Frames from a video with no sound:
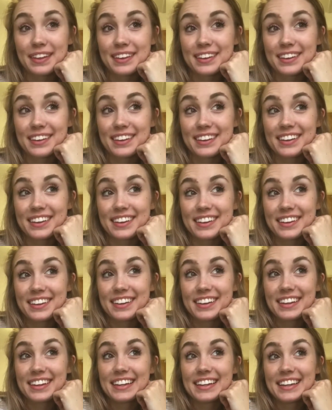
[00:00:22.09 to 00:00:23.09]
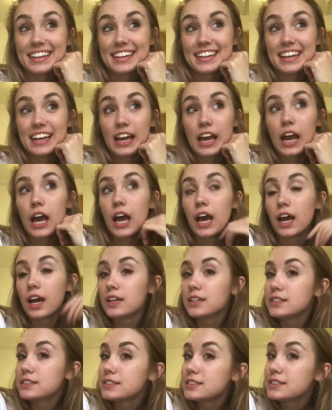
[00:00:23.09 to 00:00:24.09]

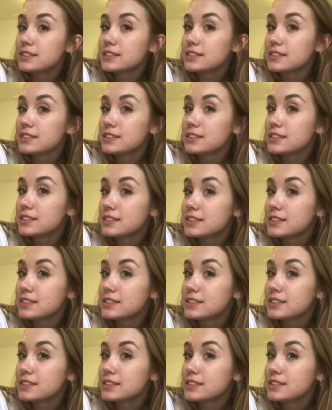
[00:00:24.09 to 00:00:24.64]
(silence)